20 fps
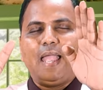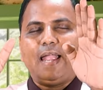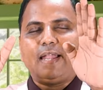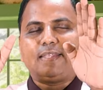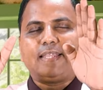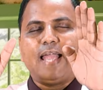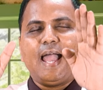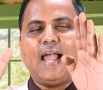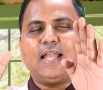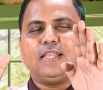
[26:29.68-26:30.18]
May
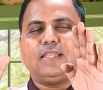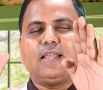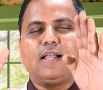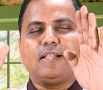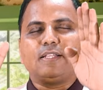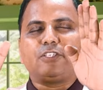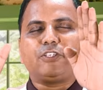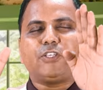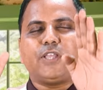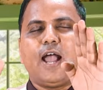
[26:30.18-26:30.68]

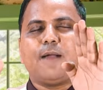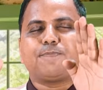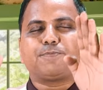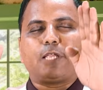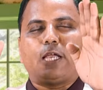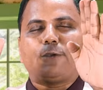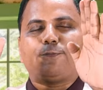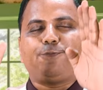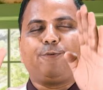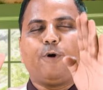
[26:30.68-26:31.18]
Daniel
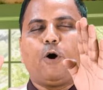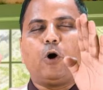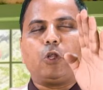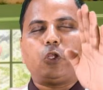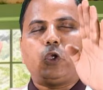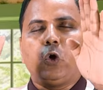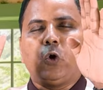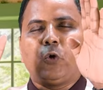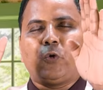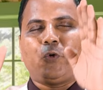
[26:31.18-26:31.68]
chapter 4
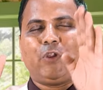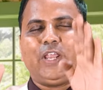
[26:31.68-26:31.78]
you